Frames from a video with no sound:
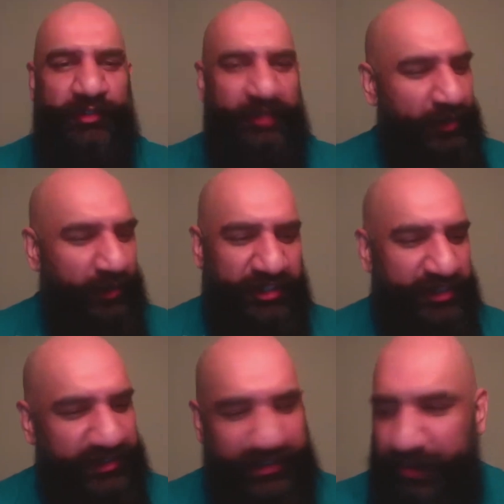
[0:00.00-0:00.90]
the look
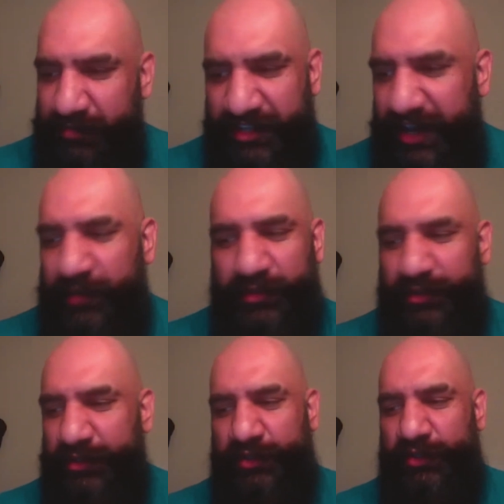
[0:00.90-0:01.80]
just comes out,
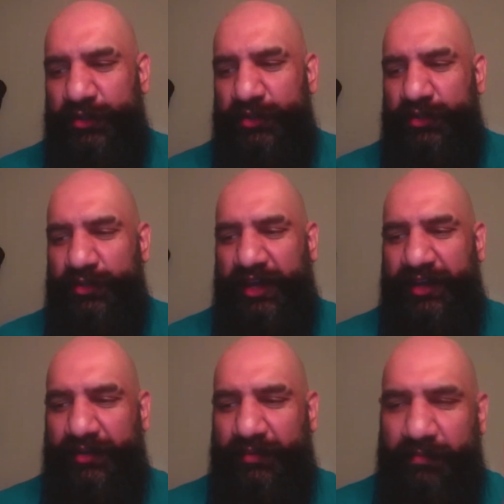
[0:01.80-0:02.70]
or do you
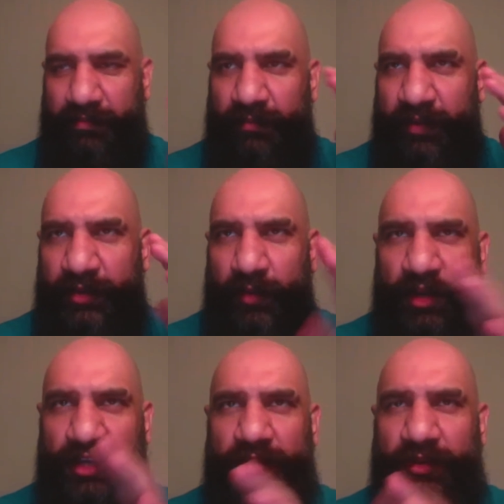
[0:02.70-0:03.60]
like when you're
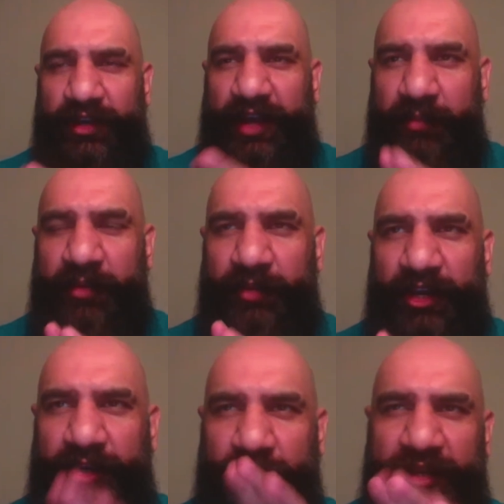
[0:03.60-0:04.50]
working on the album, you're
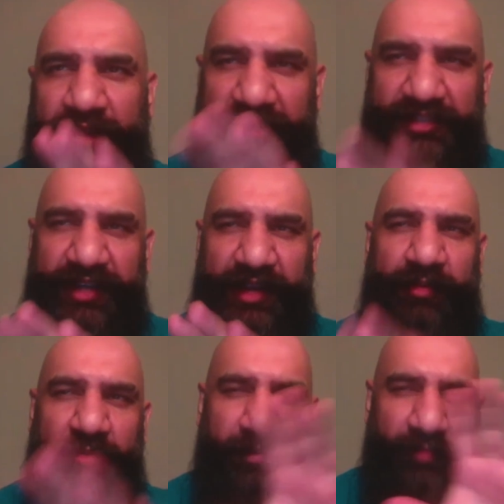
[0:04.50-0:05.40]
like, okay, this
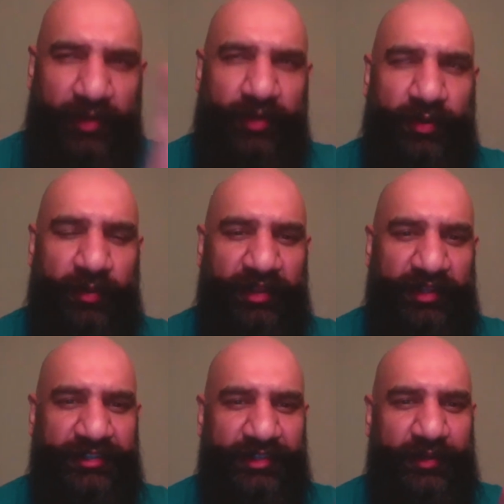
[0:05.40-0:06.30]
album I'm going to go with
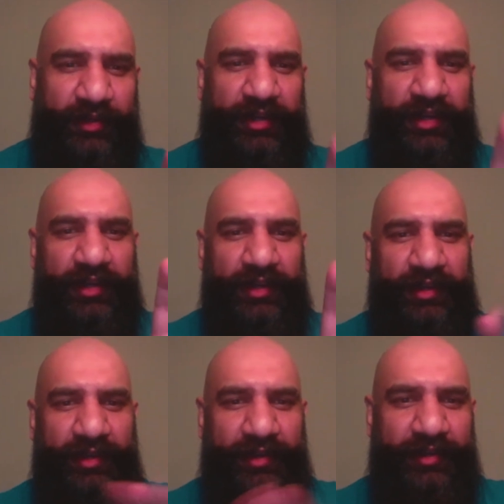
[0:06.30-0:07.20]
this look.
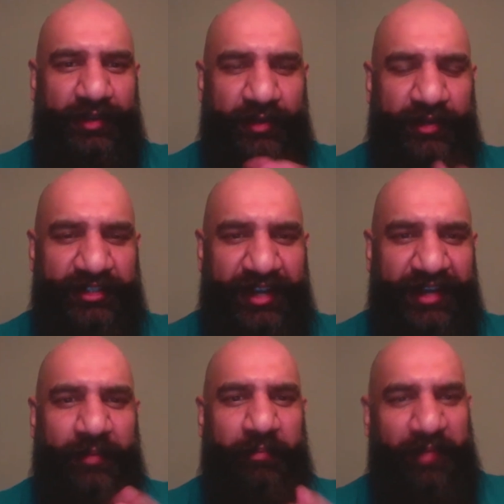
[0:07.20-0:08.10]
Is it
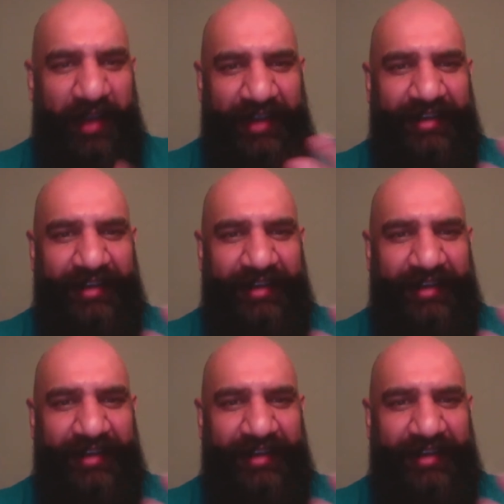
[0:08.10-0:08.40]
like a planning?